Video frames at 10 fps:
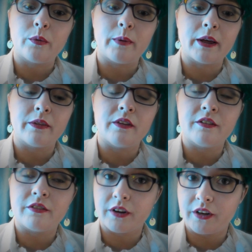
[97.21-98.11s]
around the
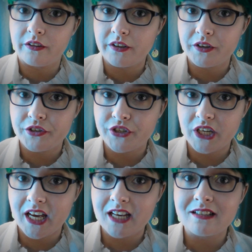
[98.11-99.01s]
front of your
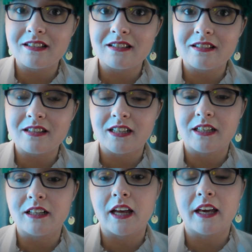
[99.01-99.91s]
chest
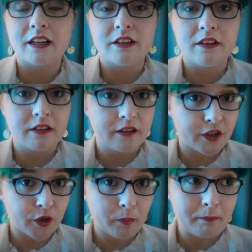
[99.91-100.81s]
and
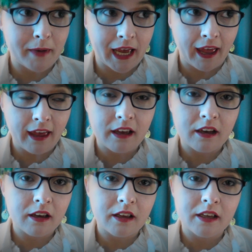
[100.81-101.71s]
your
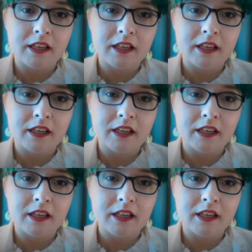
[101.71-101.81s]
back